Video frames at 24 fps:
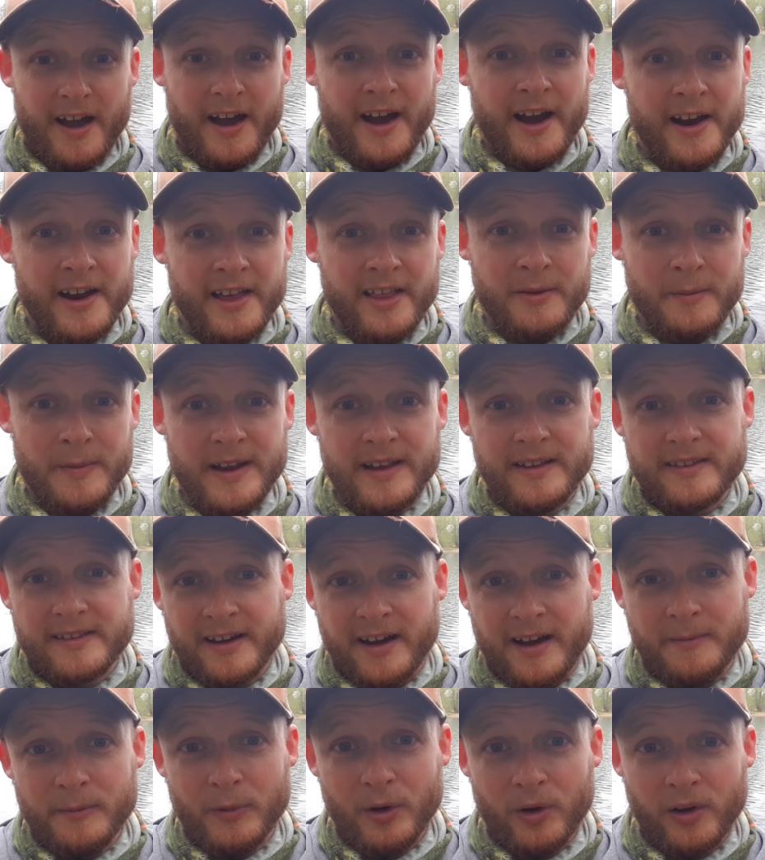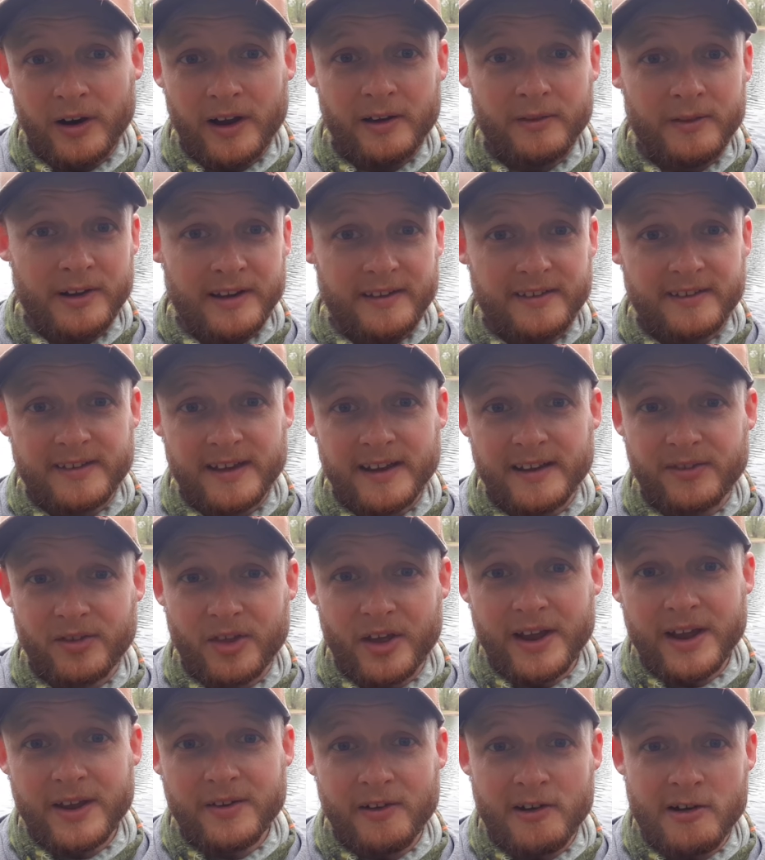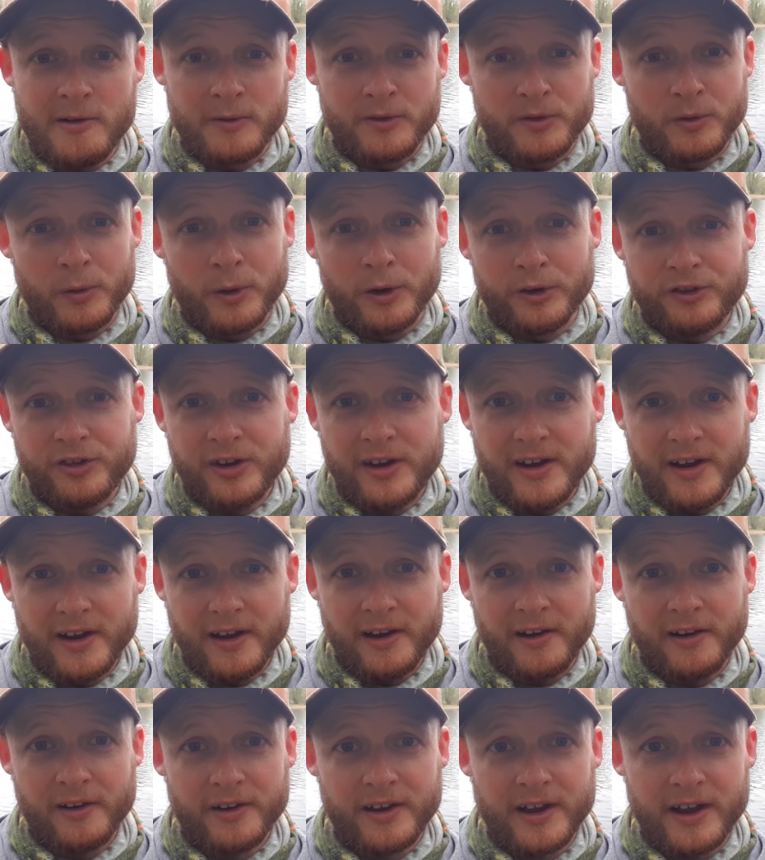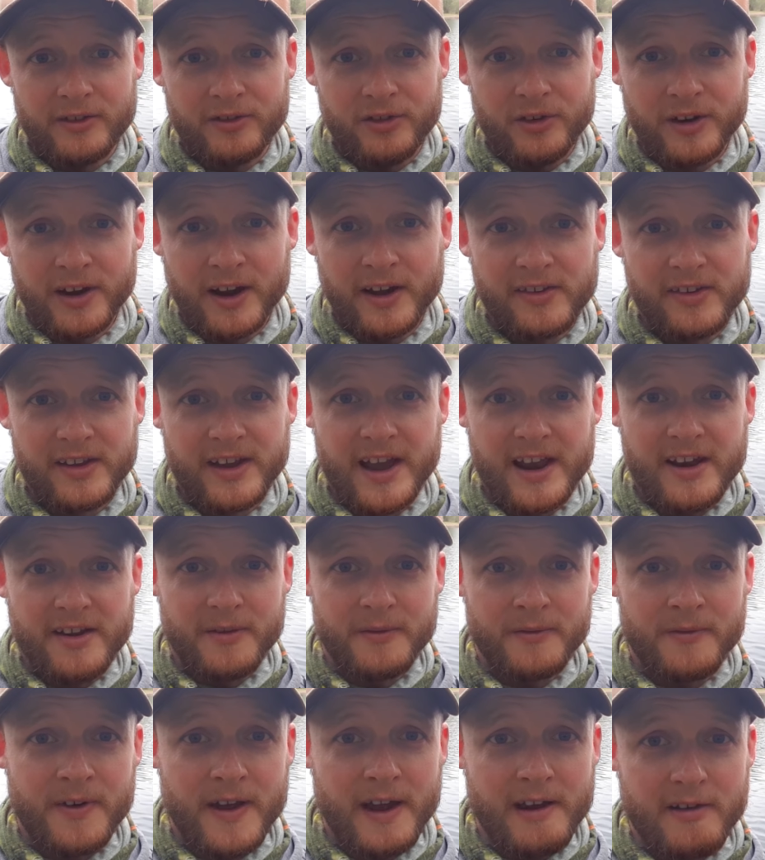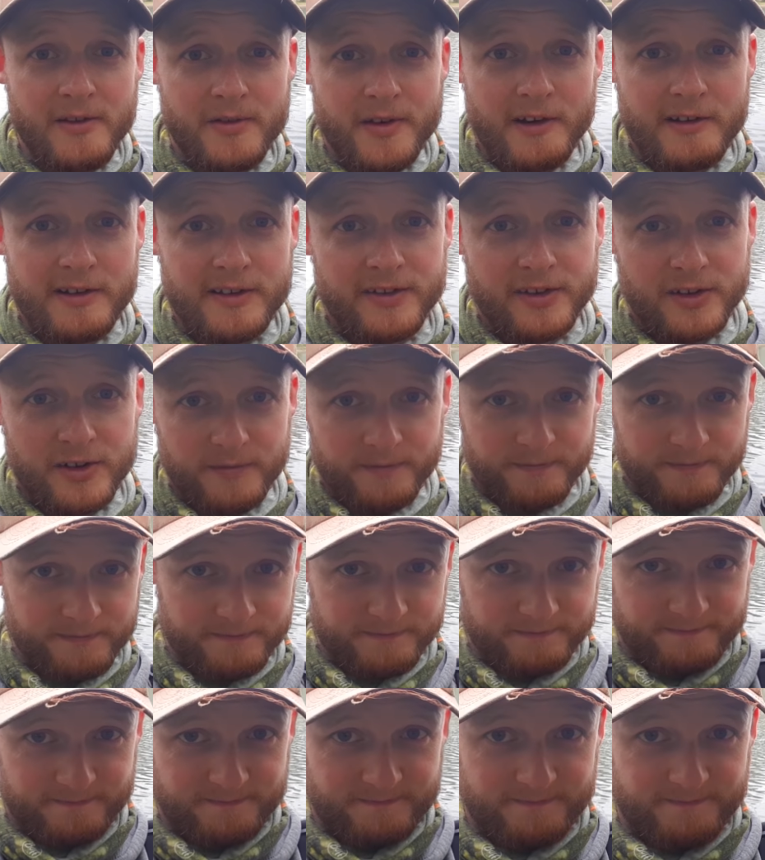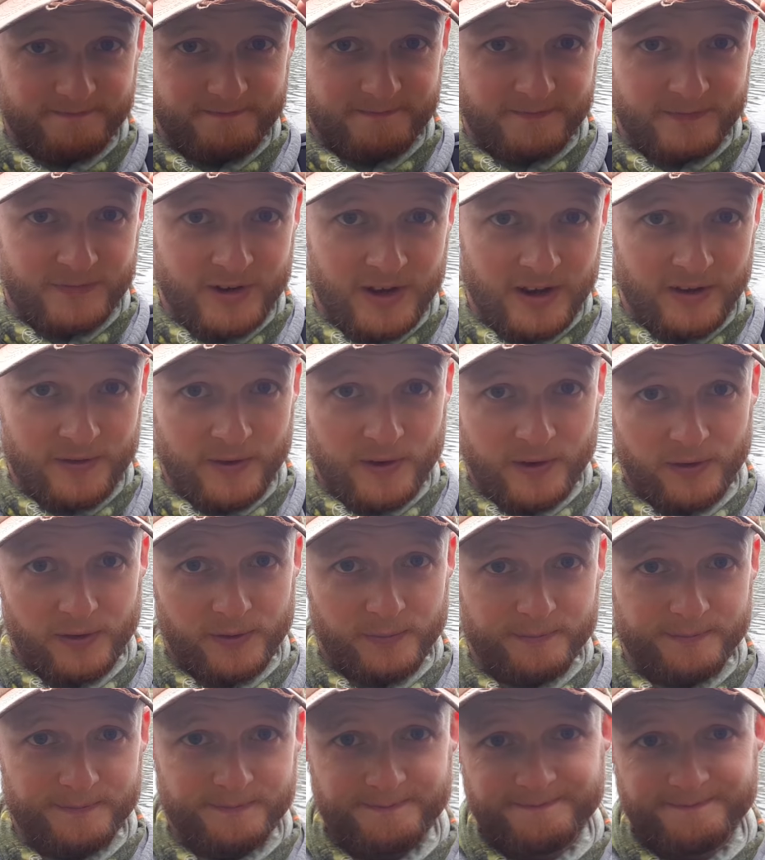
And in the meantime, all I need to say is thank you very much for watching and I'll catch you guys again very, very soon. Cheers folks.